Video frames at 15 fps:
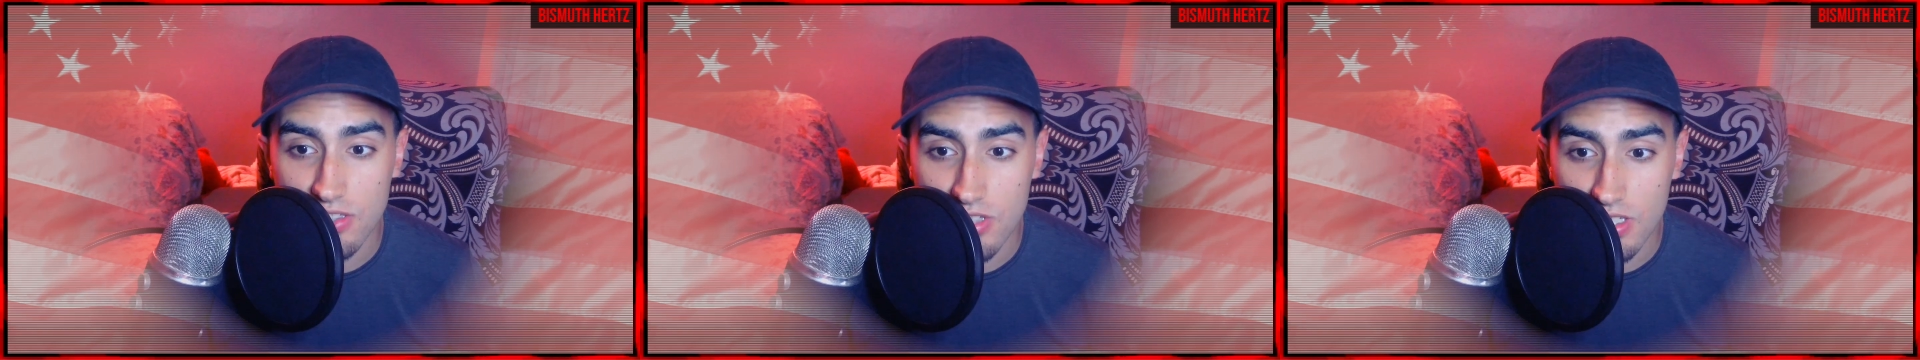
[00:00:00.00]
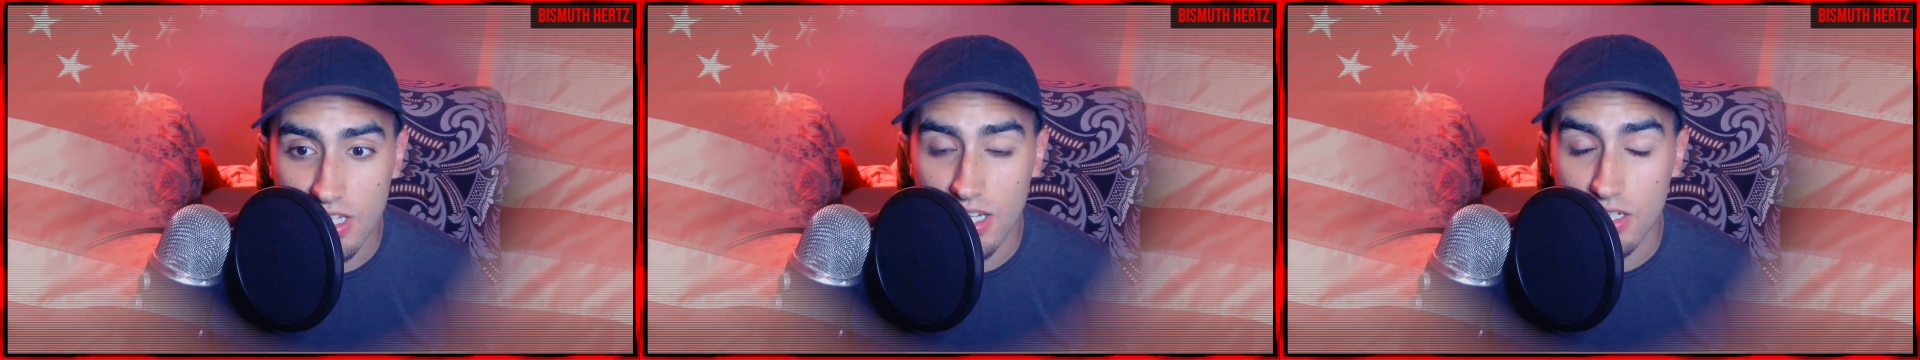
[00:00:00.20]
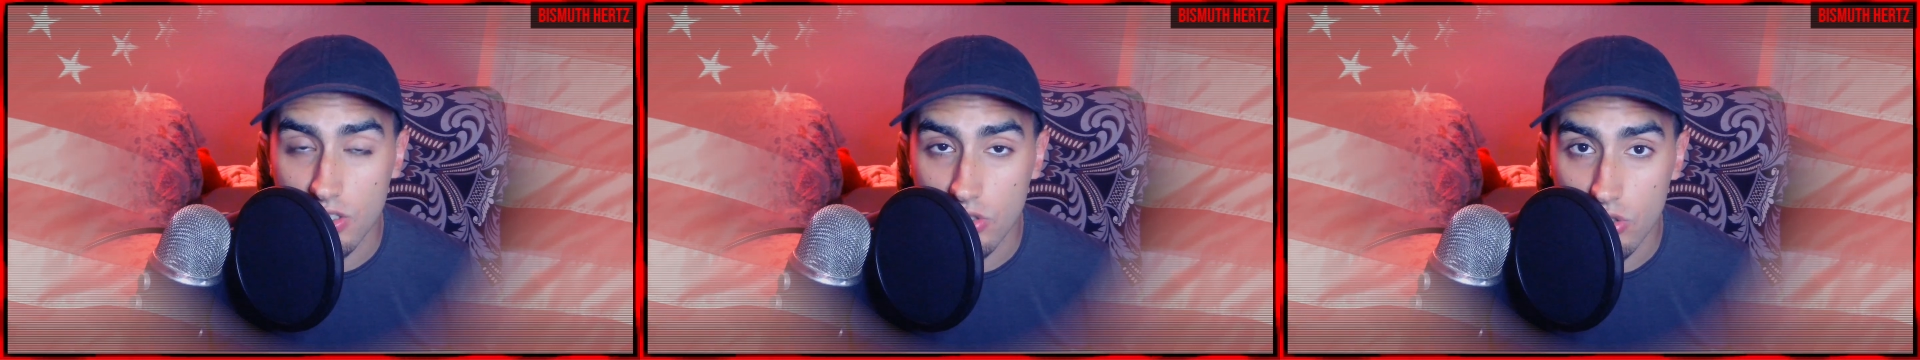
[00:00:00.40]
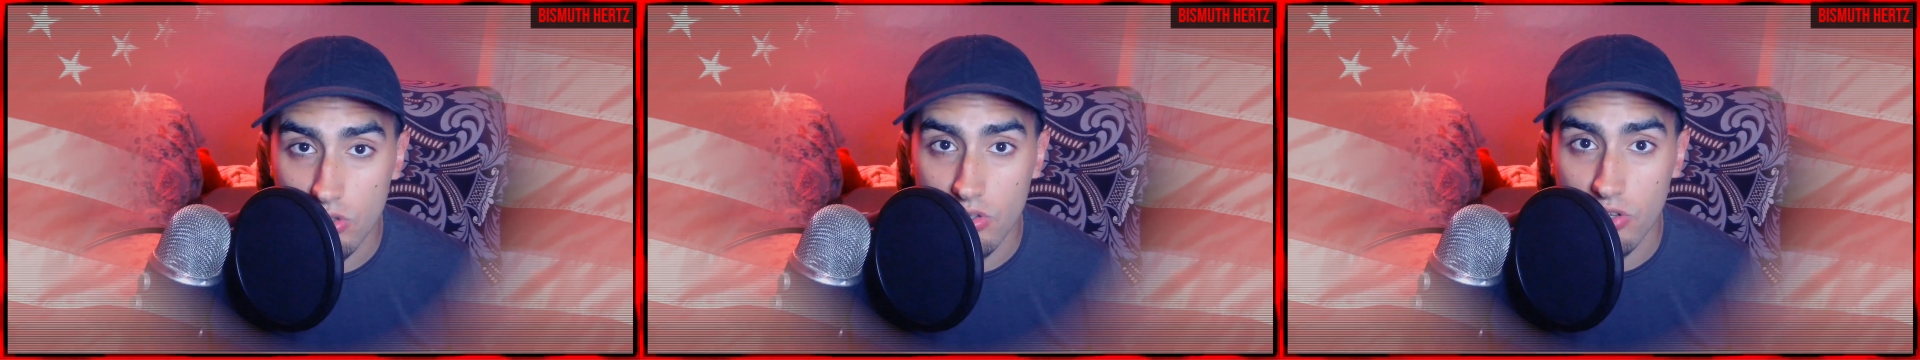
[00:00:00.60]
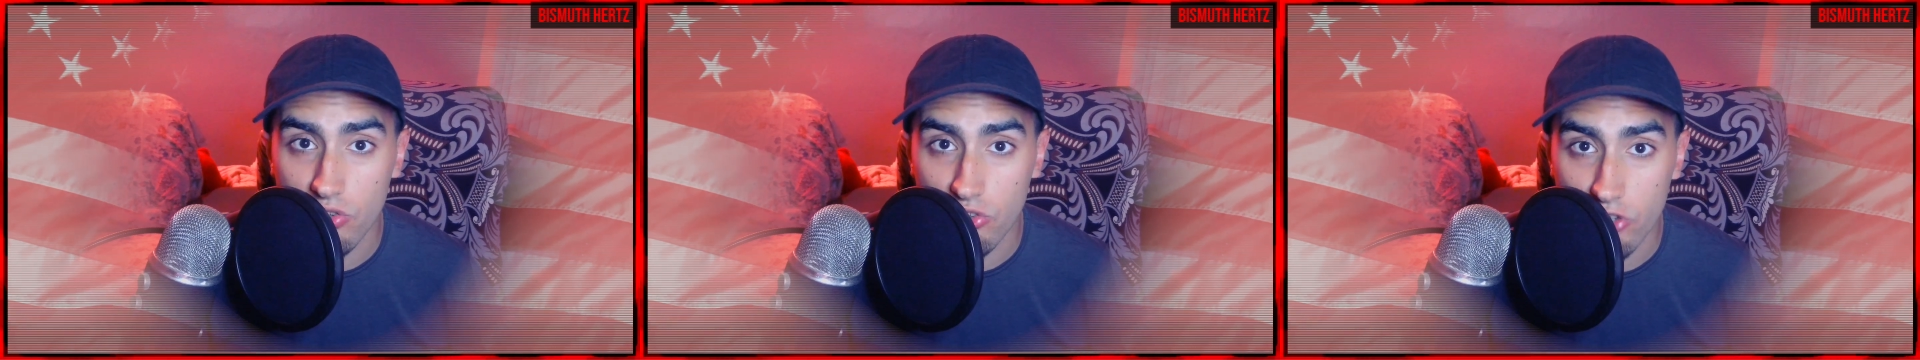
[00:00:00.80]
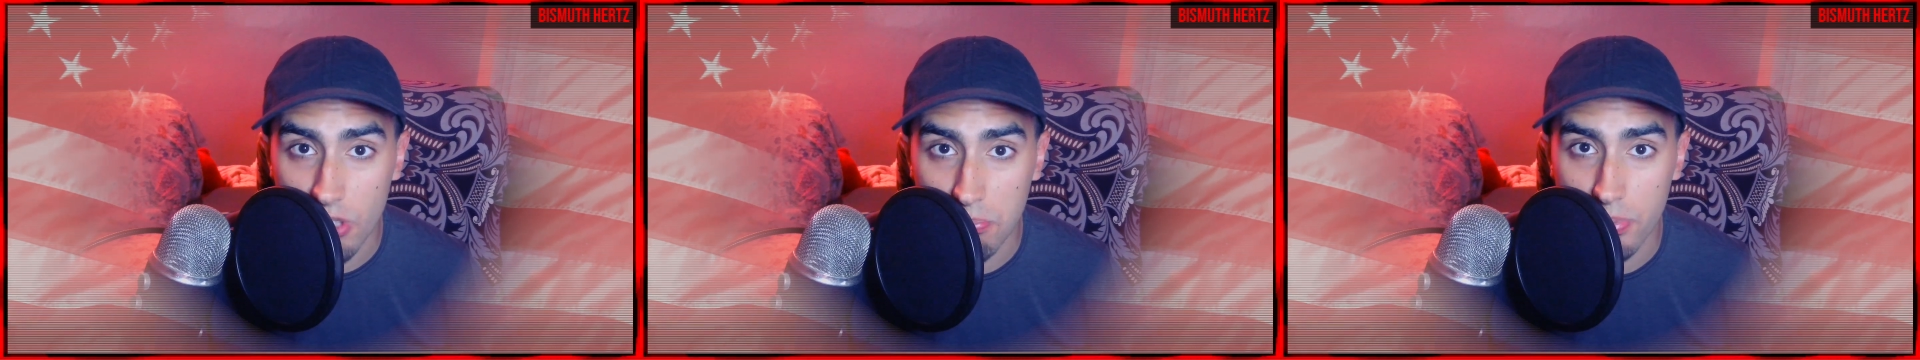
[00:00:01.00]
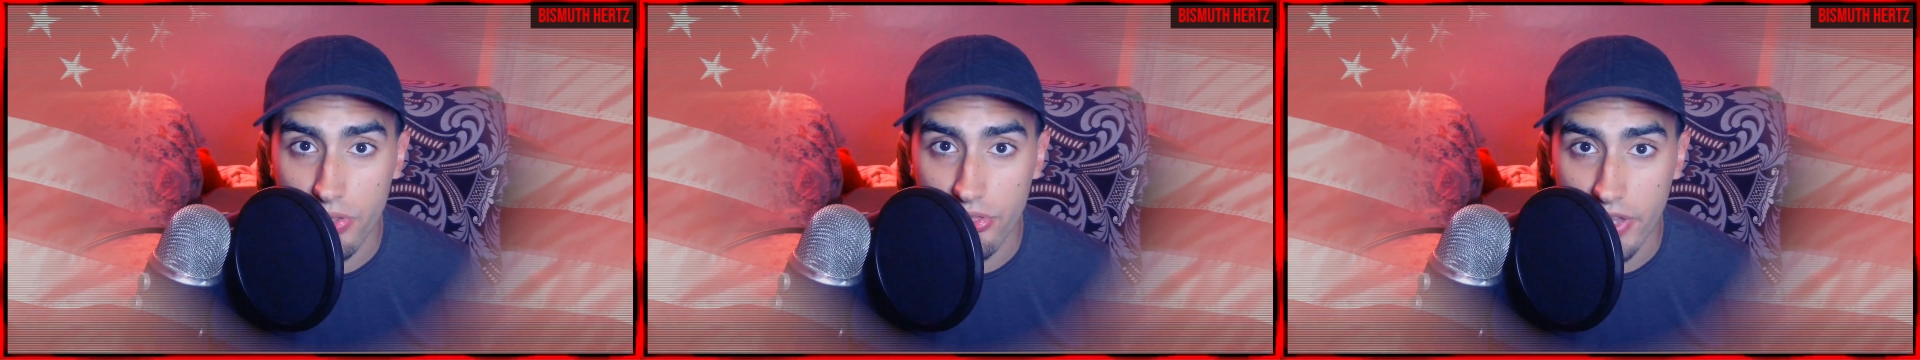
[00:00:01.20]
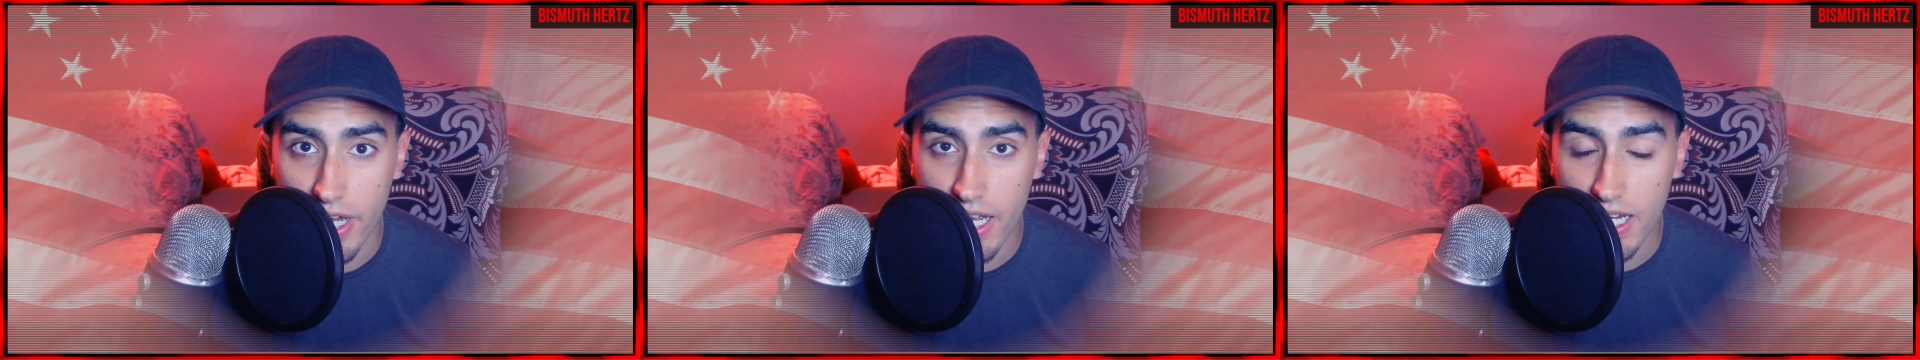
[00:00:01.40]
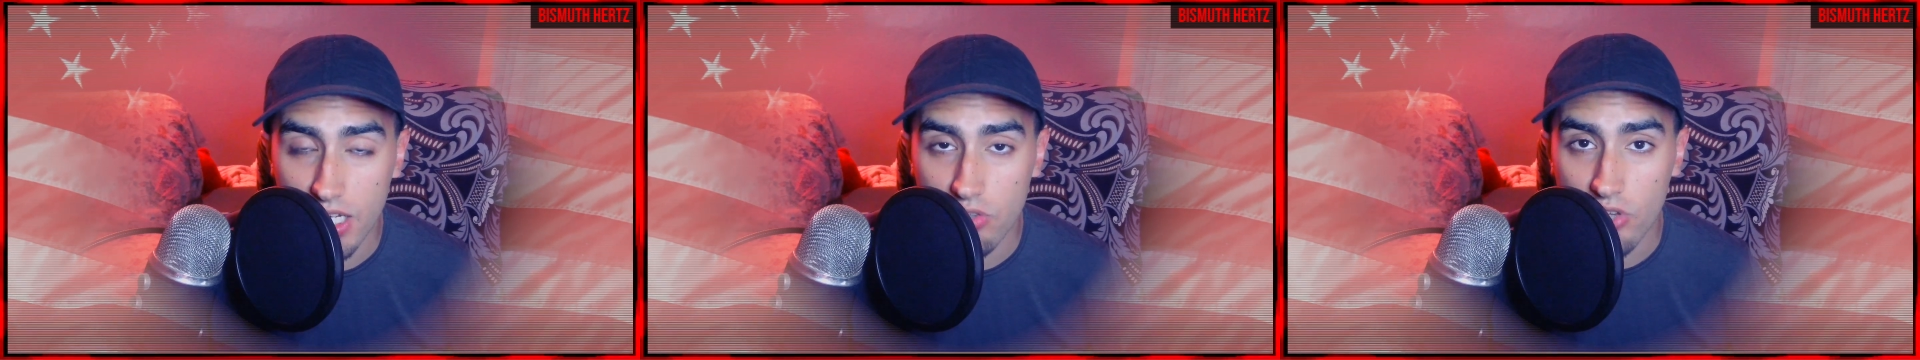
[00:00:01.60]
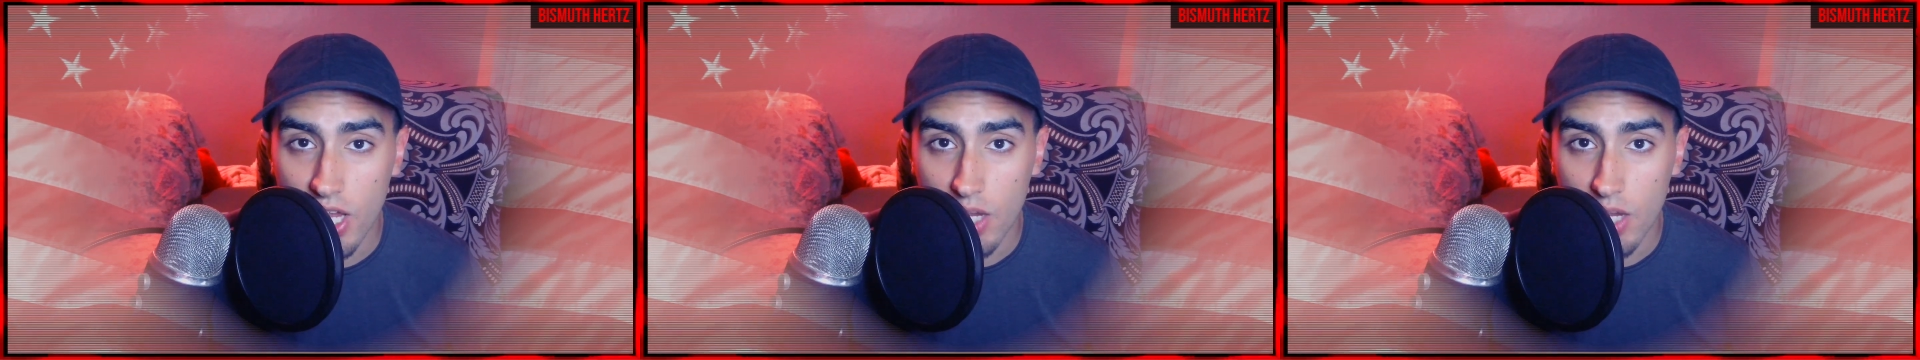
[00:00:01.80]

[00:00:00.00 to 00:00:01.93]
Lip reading: to get you to sympathize